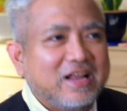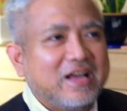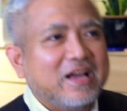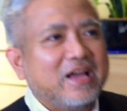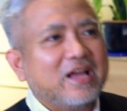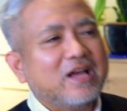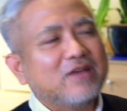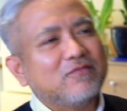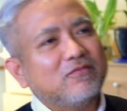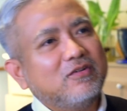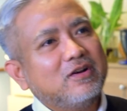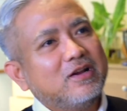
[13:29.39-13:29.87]
I
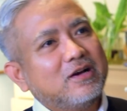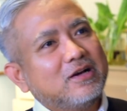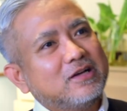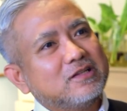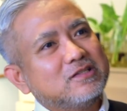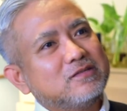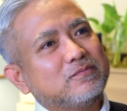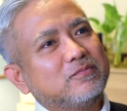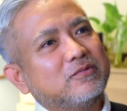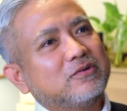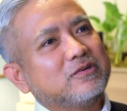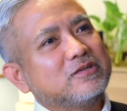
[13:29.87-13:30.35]
have
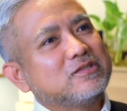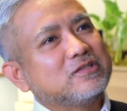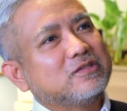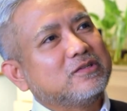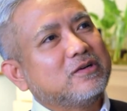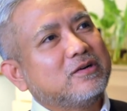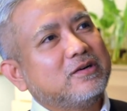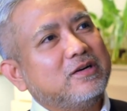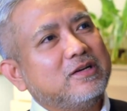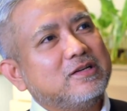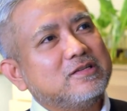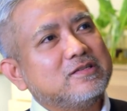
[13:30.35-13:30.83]
lots more
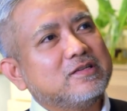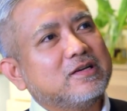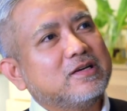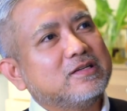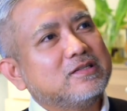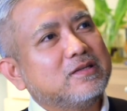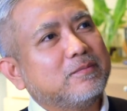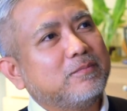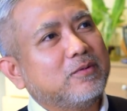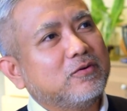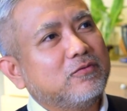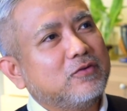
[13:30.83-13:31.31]
stories
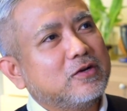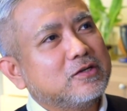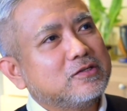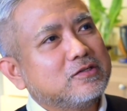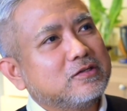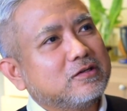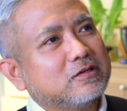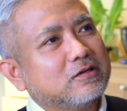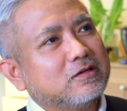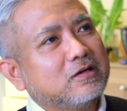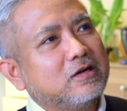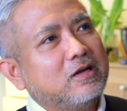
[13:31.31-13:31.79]
as a
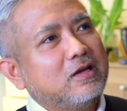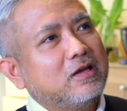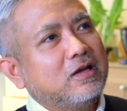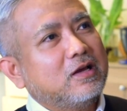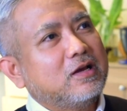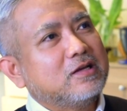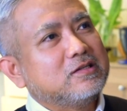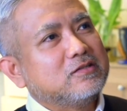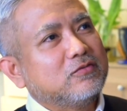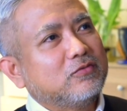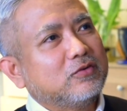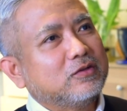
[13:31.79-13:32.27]
professor,
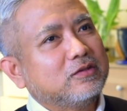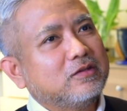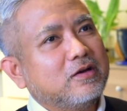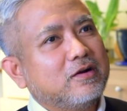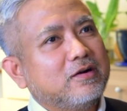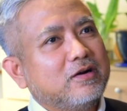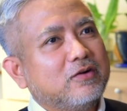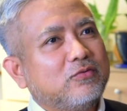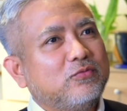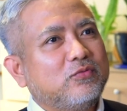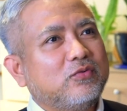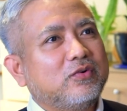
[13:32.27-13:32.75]
as a
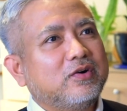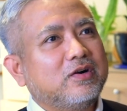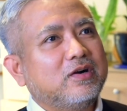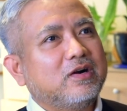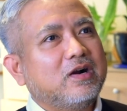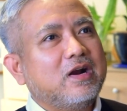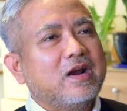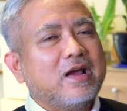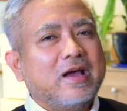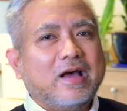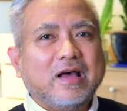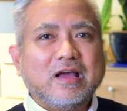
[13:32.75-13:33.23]
photographer.